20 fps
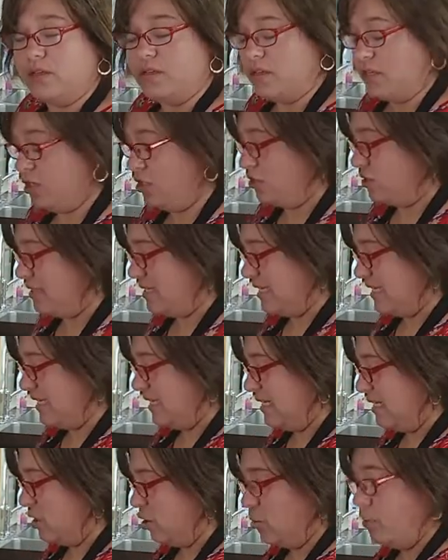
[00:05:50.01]
And you'll see
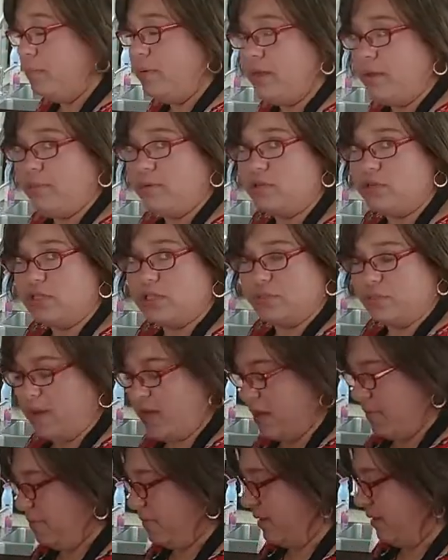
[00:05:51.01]
little bubbles
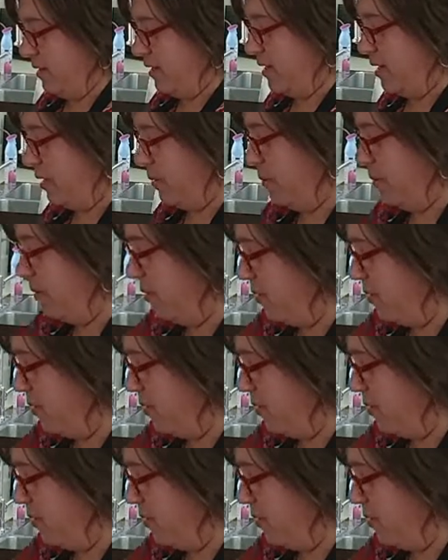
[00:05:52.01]
popping up.